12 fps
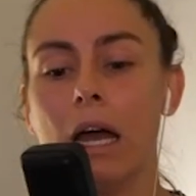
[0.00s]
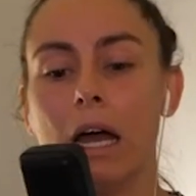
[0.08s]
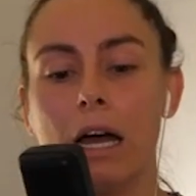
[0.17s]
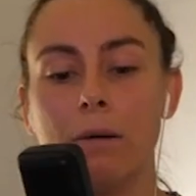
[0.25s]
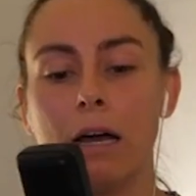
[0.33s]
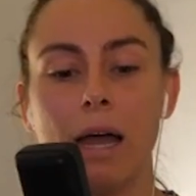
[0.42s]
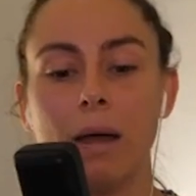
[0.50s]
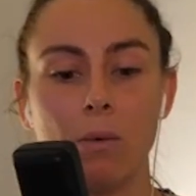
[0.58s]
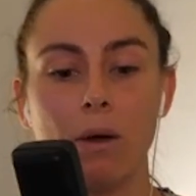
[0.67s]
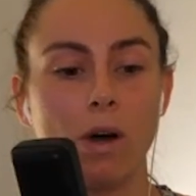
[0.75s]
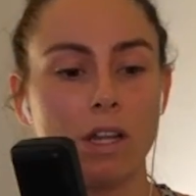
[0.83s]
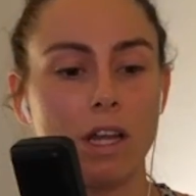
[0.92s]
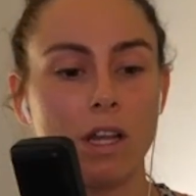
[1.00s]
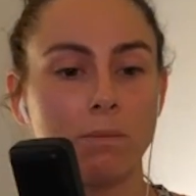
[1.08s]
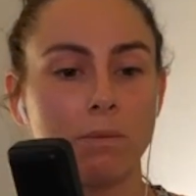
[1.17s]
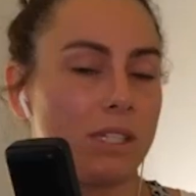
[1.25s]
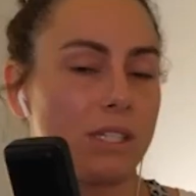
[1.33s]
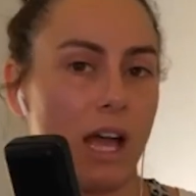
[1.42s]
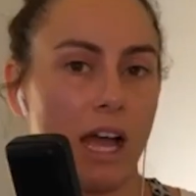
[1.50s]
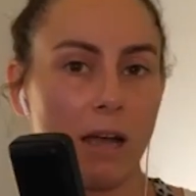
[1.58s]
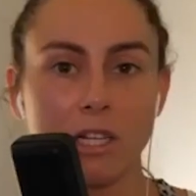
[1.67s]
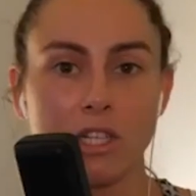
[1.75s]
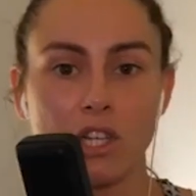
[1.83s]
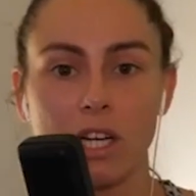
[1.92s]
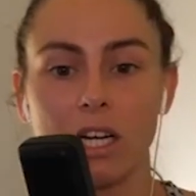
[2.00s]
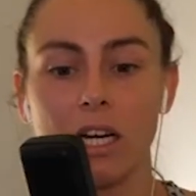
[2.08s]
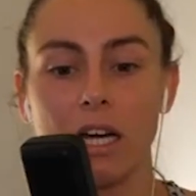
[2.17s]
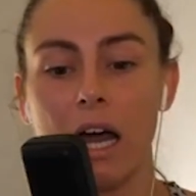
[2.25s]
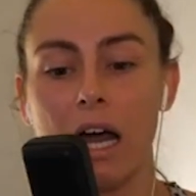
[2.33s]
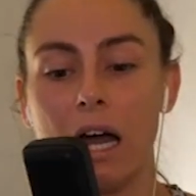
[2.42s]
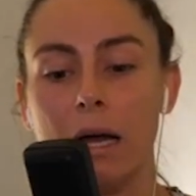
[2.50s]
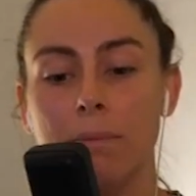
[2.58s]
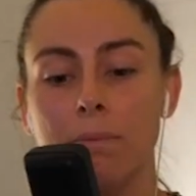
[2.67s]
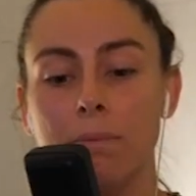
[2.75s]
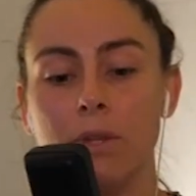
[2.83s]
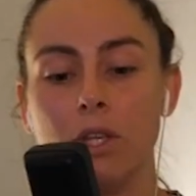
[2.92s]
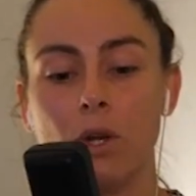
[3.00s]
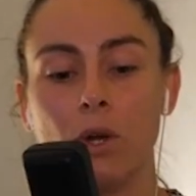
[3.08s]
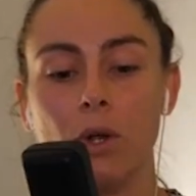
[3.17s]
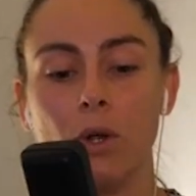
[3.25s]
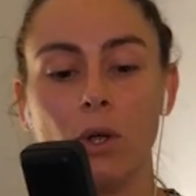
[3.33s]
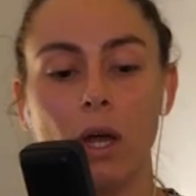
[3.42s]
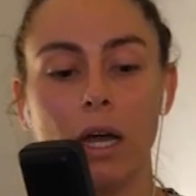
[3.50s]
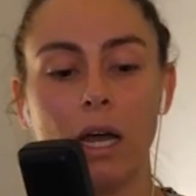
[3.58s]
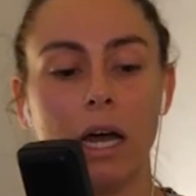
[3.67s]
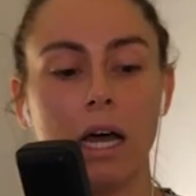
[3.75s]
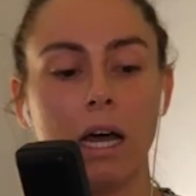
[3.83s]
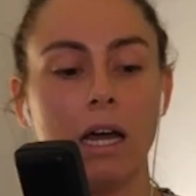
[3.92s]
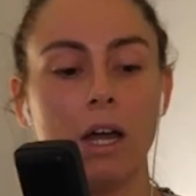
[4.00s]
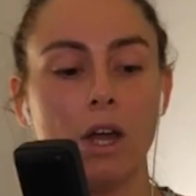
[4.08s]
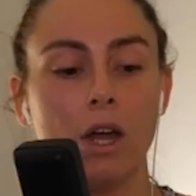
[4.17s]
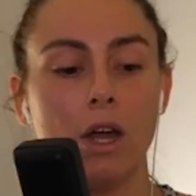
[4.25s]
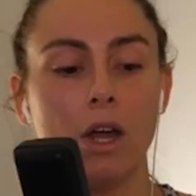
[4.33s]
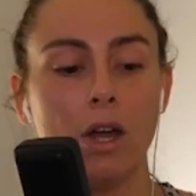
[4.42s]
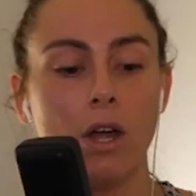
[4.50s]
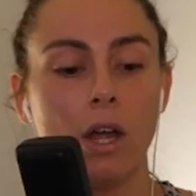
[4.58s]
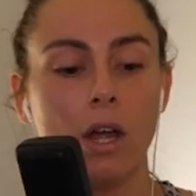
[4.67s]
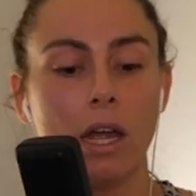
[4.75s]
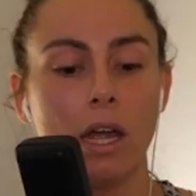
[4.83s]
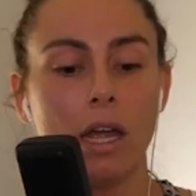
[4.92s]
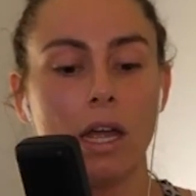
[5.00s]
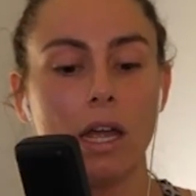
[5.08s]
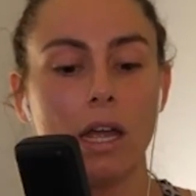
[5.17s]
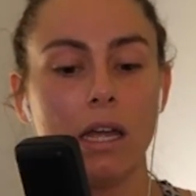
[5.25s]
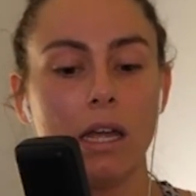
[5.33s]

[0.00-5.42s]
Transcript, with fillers: Um, while I'm still amateur, um, you know, uh, mm-hmm.